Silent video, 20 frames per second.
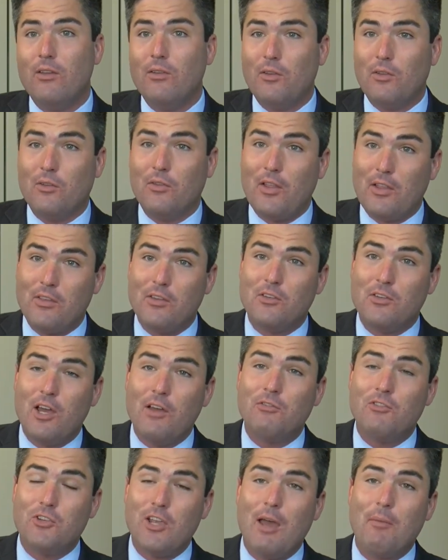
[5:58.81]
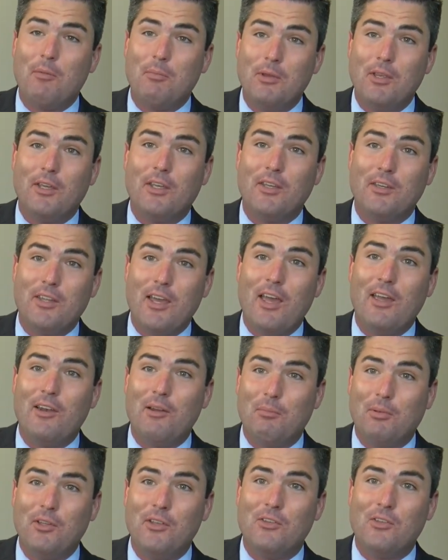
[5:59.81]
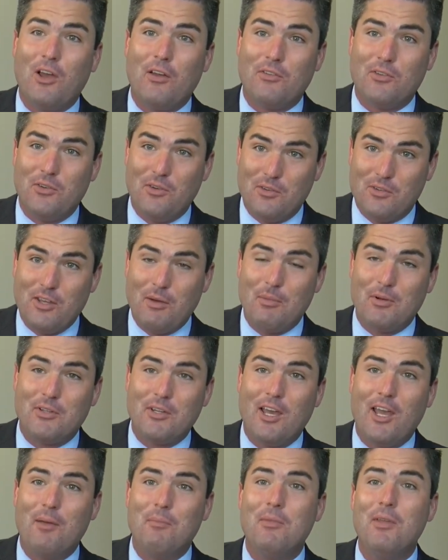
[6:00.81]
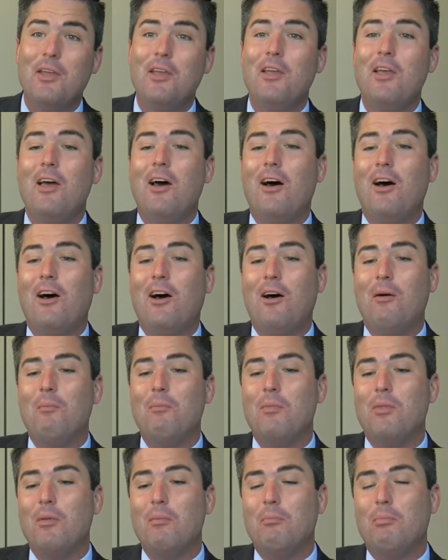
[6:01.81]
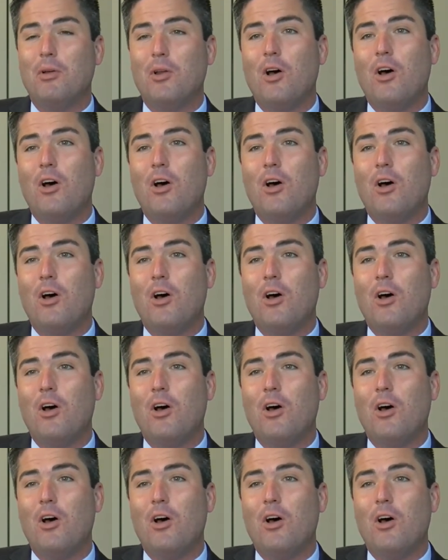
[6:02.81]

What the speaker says: That's a tough job to be a cadet and a police officer in the summertime. But